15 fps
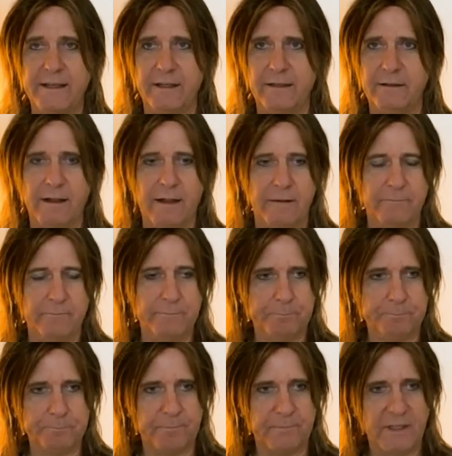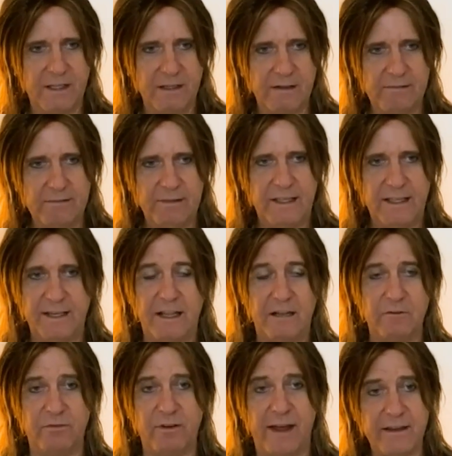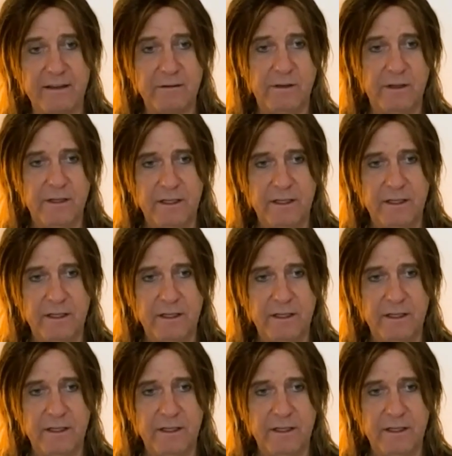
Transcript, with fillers: and had fun.